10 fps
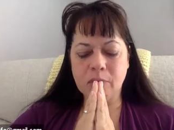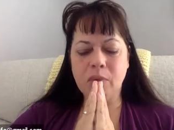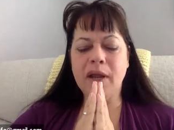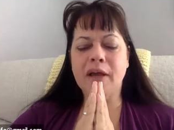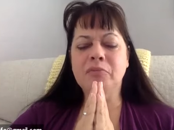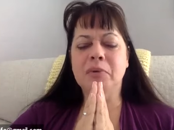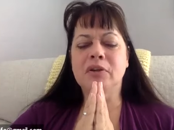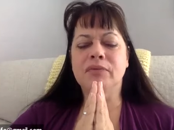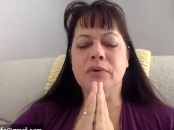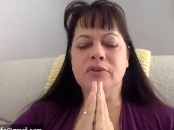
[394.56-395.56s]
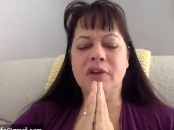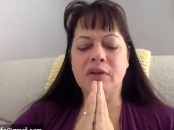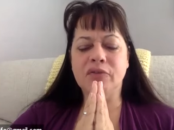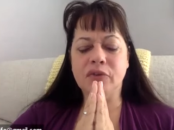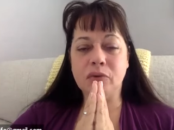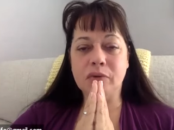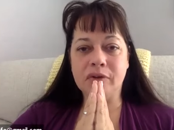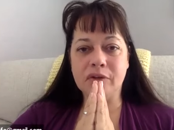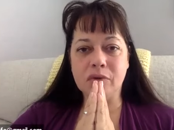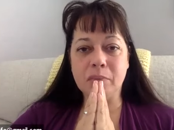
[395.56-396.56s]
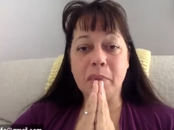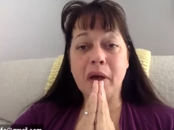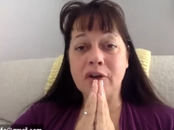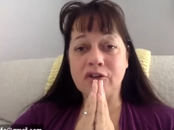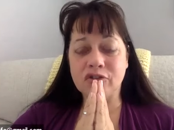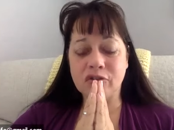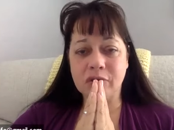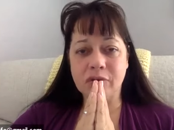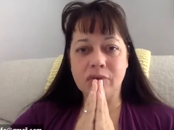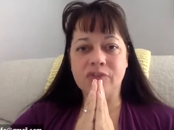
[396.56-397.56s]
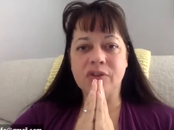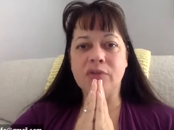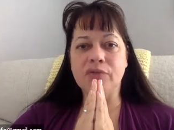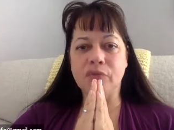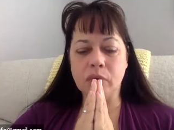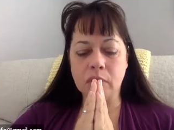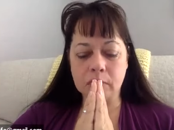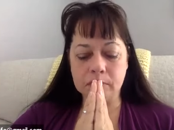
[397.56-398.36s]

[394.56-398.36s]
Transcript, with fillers: What aspect of yourself do you continue to punish yourself for?